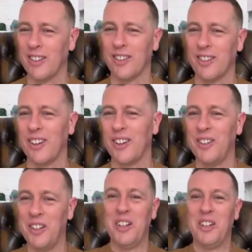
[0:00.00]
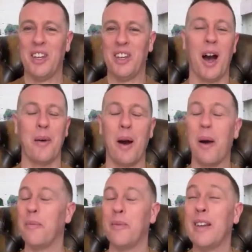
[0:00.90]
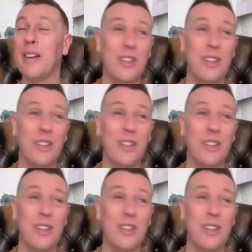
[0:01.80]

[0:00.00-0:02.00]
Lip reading: And so, yeah, I'm